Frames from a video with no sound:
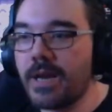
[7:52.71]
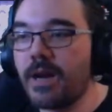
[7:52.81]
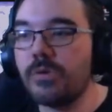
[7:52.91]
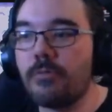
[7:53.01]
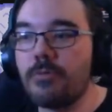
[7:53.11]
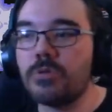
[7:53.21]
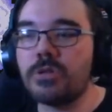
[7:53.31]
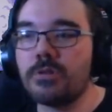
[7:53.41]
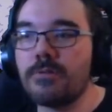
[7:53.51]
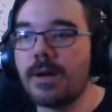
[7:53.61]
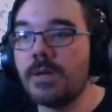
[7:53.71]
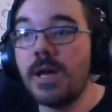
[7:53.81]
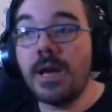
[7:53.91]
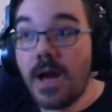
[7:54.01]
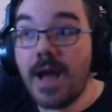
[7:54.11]
you are rooted to the ground.
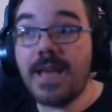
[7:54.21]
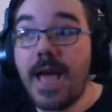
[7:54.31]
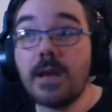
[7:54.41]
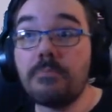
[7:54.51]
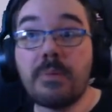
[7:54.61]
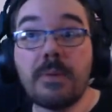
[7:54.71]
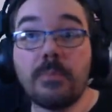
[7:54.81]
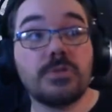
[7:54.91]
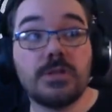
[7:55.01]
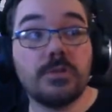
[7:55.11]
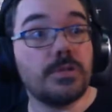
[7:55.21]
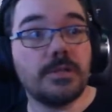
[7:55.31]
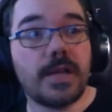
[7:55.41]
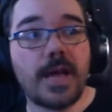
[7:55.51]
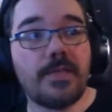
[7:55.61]
Again, people still didn't
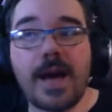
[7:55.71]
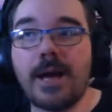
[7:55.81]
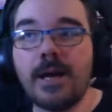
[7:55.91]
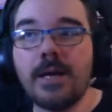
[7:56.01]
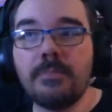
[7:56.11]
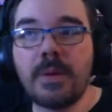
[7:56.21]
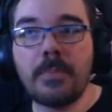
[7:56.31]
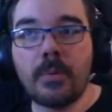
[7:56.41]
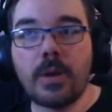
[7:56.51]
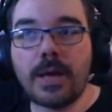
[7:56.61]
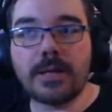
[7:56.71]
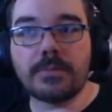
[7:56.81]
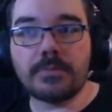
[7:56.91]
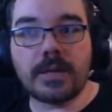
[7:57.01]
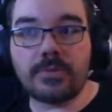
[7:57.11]
get that. People were like,
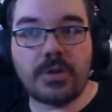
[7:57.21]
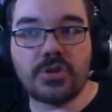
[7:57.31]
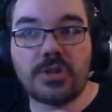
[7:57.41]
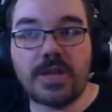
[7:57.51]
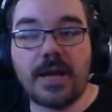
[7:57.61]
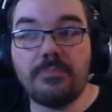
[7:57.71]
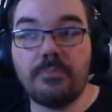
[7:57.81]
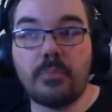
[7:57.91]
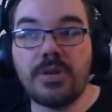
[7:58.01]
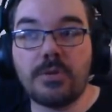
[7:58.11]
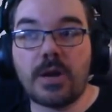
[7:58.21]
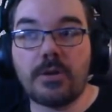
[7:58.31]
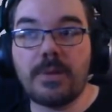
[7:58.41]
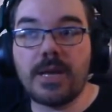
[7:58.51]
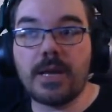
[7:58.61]
they shut that window down
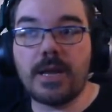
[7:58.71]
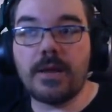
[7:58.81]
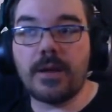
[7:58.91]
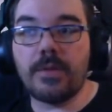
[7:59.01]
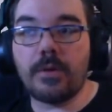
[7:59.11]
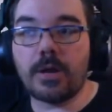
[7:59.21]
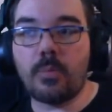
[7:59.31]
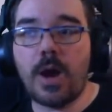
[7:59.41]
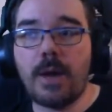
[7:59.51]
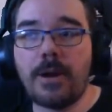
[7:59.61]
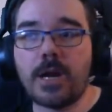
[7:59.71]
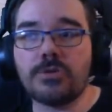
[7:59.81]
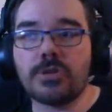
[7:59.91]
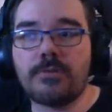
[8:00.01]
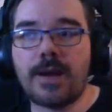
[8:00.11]
immediately, and they were like, why am I glued
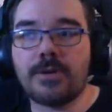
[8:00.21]
to the ground?